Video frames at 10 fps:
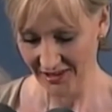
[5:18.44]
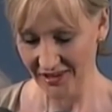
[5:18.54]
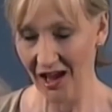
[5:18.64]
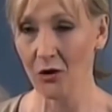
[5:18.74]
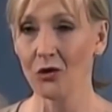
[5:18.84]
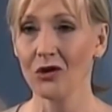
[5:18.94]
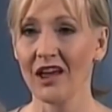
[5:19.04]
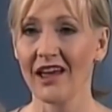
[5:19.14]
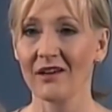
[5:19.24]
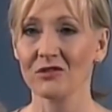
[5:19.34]
Now all
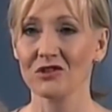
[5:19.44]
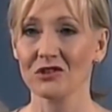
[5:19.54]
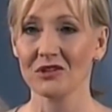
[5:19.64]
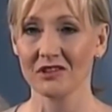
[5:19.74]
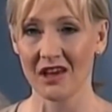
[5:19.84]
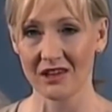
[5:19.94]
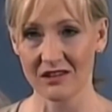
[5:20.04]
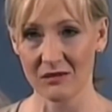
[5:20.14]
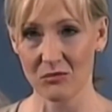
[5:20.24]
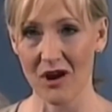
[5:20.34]
I have to do is take
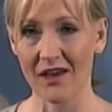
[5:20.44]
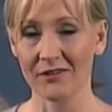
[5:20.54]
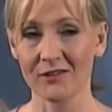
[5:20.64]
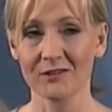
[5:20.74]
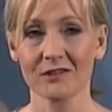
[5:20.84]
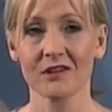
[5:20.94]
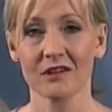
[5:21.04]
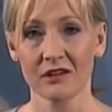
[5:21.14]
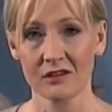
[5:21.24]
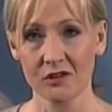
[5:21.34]
deep breaths
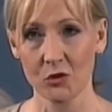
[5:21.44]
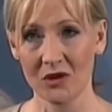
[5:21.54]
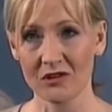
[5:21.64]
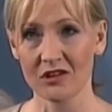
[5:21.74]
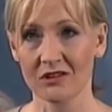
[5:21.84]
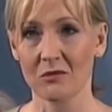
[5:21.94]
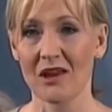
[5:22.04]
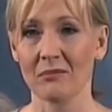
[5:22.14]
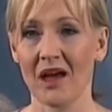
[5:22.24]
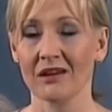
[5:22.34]
squint at the
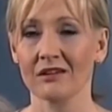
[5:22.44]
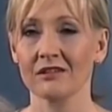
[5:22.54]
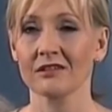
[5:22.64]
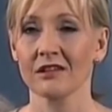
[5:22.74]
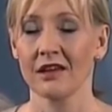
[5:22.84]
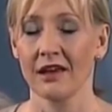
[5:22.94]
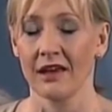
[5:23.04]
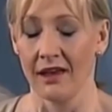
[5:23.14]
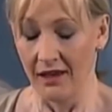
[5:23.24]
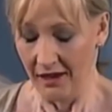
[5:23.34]
red banners,
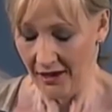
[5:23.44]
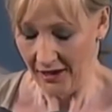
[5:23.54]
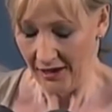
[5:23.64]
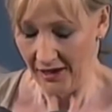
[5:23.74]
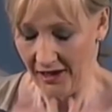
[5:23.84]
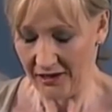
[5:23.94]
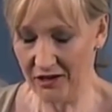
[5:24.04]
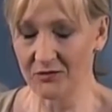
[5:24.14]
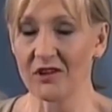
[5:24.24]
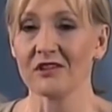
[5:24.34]
and
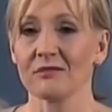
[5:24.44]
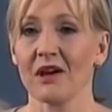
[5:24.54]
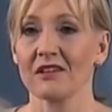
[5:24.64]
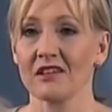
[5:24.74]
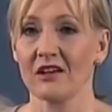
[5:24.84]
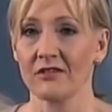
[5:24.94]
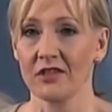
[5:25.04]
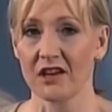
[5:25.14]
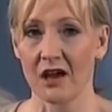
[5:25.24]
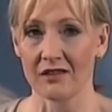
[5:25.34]
convince
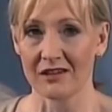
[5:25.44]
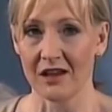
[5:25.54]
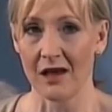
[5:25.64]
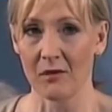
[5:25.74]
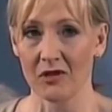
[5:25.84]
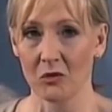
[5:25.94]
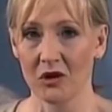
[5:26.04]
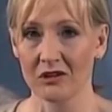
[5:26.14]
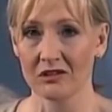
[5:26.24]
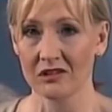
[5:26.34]
myself that I am at the
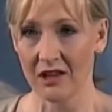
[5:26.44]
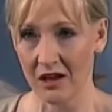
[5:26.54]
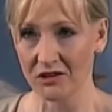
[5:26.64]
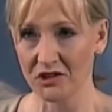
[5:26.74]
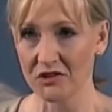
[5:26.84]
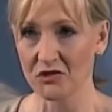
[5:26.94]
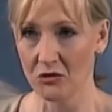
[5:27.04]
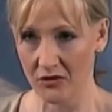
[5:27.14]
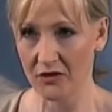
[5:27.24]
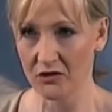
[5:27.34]
world's largest
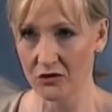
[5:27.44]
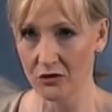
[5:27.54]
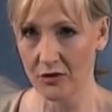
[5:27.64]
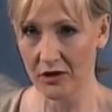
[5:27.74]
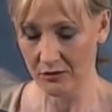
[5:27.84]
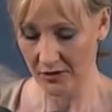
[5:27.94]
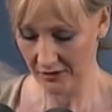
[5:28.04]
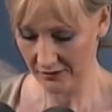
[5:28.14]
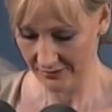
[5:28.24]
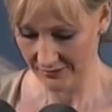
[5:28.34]
Gryffindor reunion.